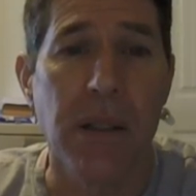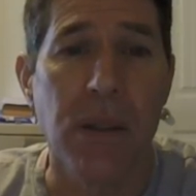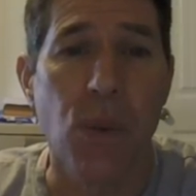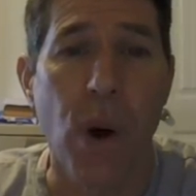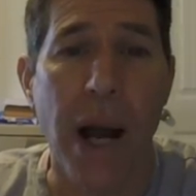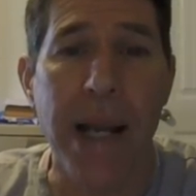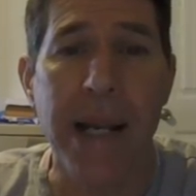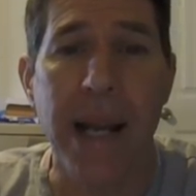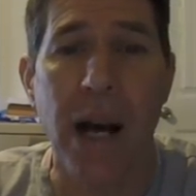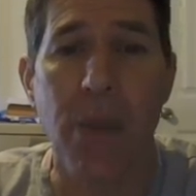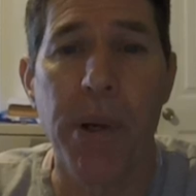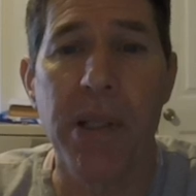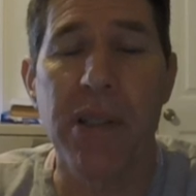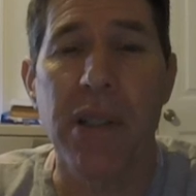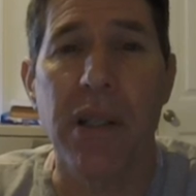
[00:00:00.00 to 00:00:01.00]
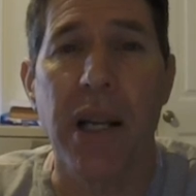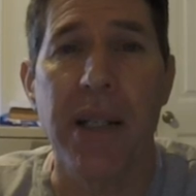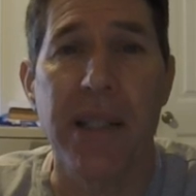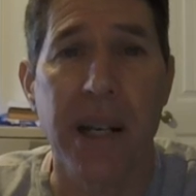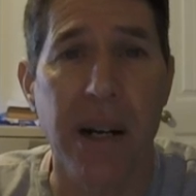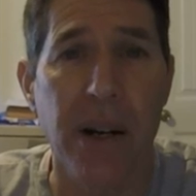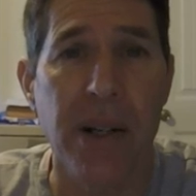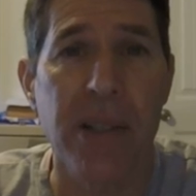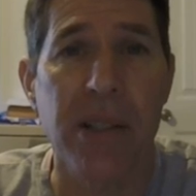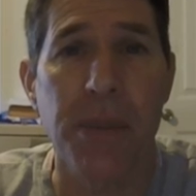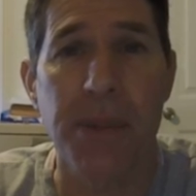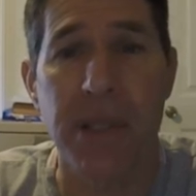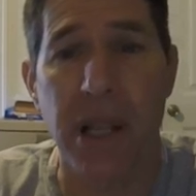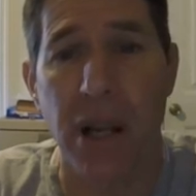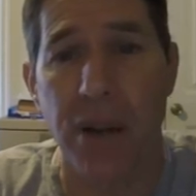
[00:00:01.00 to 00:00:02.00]
white helmets, and terrorists
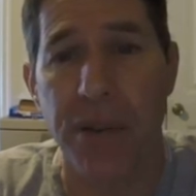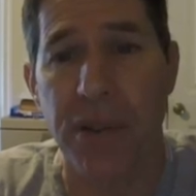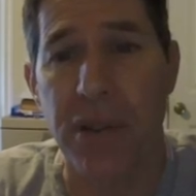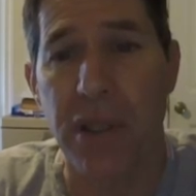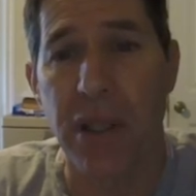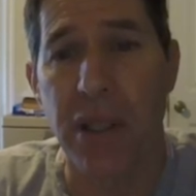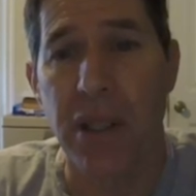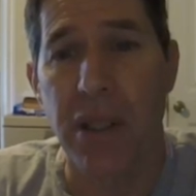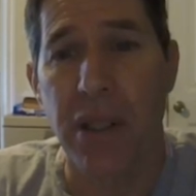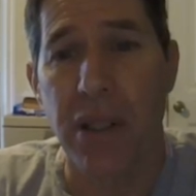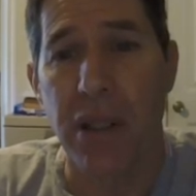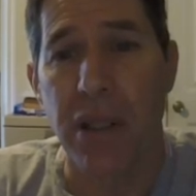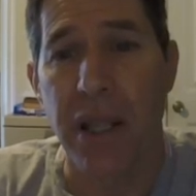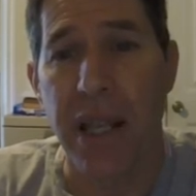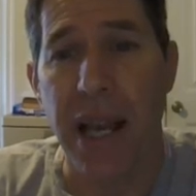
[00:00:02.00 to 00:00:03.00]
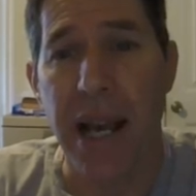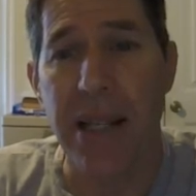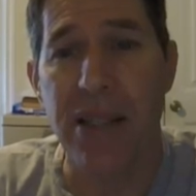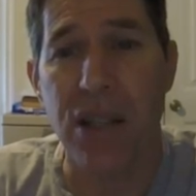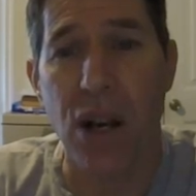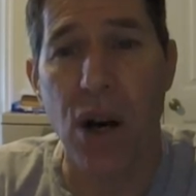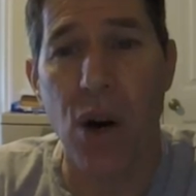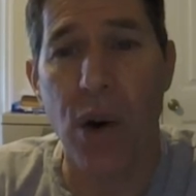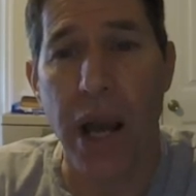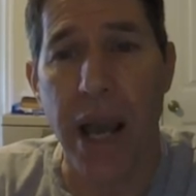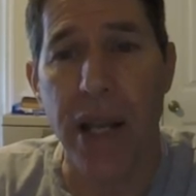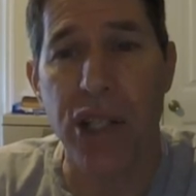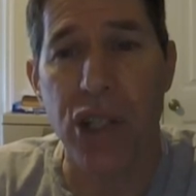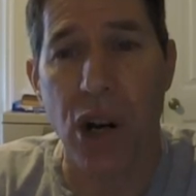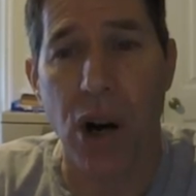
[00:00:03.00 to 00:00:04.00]
themselves. The
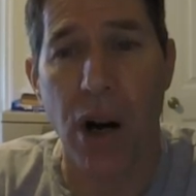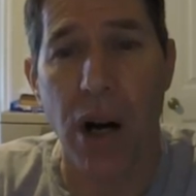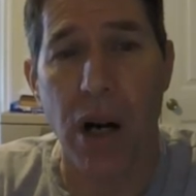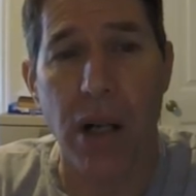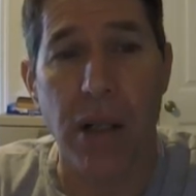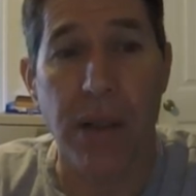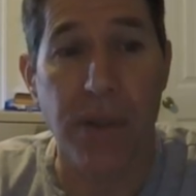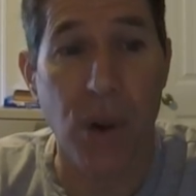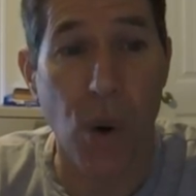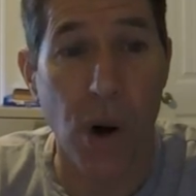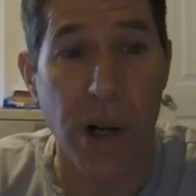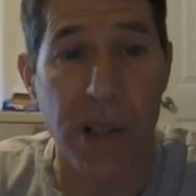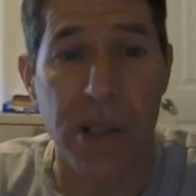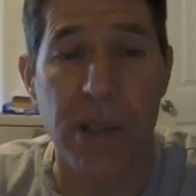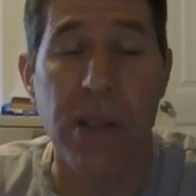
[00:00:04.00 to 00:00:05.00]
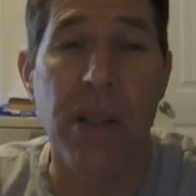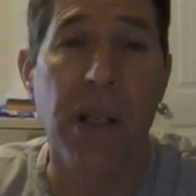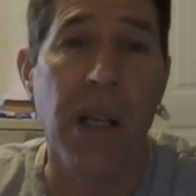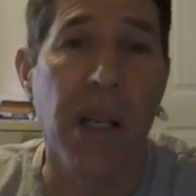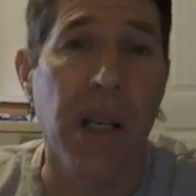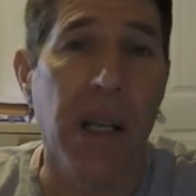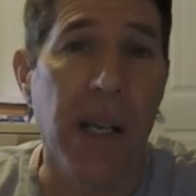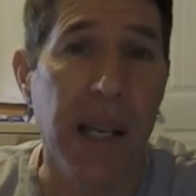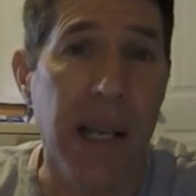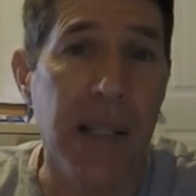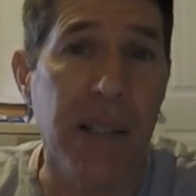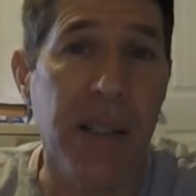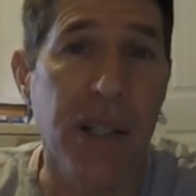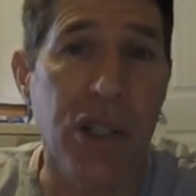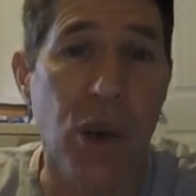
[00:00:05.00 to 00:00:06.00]
SOHR, of course,
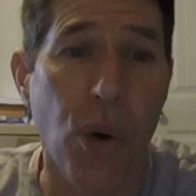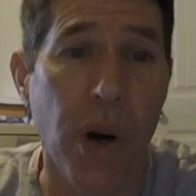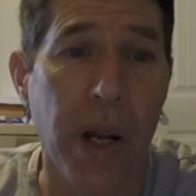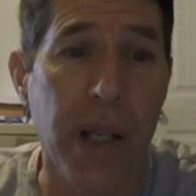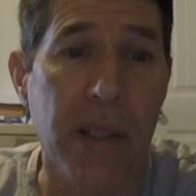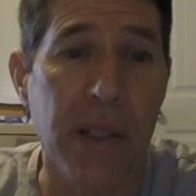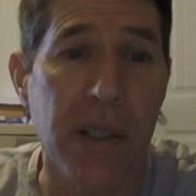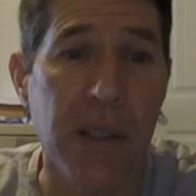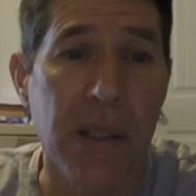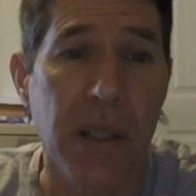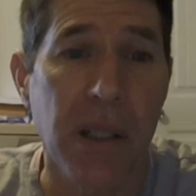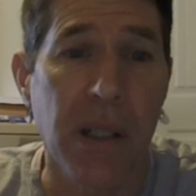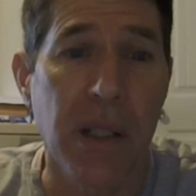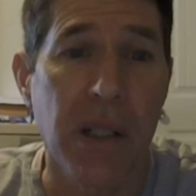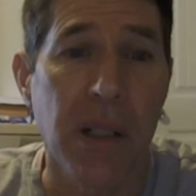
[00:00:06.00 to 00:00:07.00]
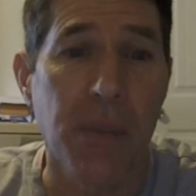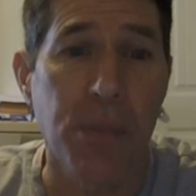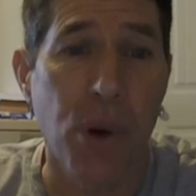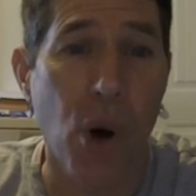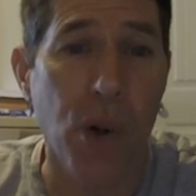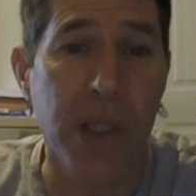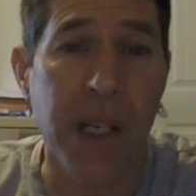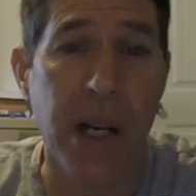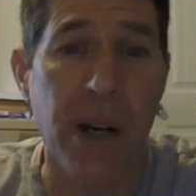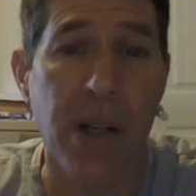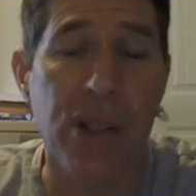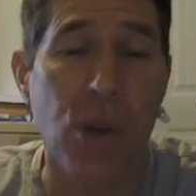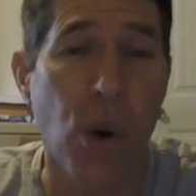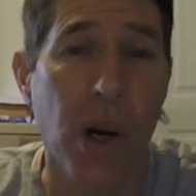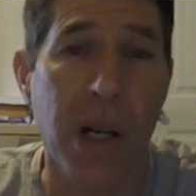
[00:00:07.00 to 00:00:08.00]
is notorious
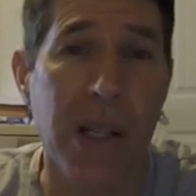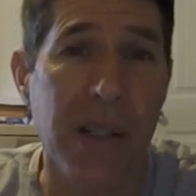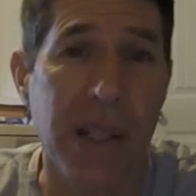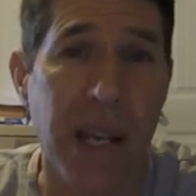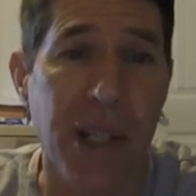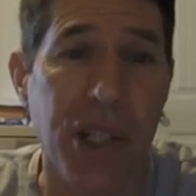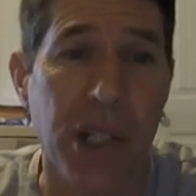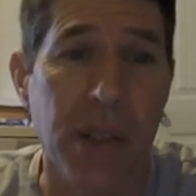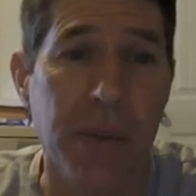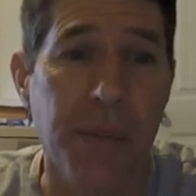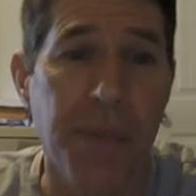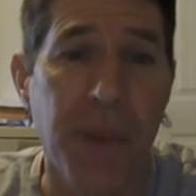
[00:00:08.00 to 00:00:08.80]
pro-terrorist organization